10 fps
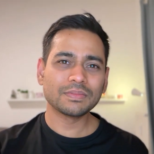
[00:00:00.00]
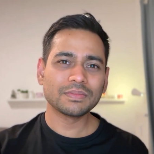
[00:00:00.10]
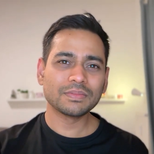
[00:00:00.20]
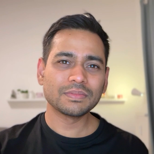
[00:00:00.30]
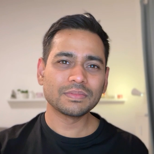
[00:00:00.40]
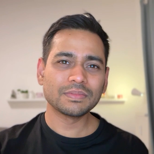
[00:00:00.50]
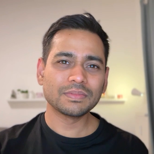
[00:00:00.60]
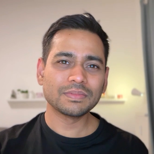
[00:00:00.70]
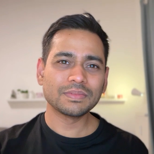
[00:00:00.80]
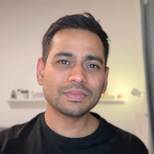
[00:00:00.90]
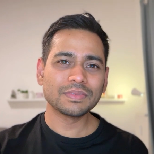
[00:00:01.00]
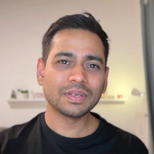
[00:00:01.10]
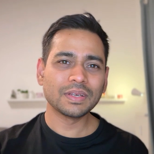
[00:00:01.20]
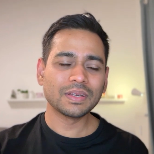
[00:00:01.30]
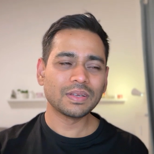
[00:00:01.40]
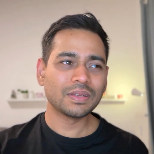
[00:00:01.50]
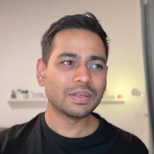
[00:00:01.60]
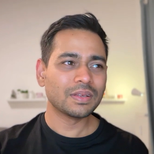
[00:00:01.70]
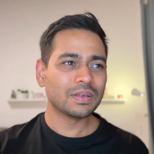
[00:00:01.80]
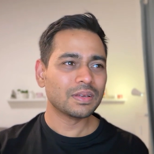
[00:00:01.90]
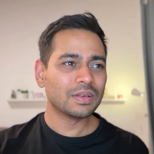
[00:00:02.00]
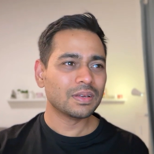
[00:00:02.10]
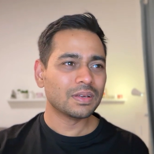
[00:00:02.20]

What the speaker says: (silence)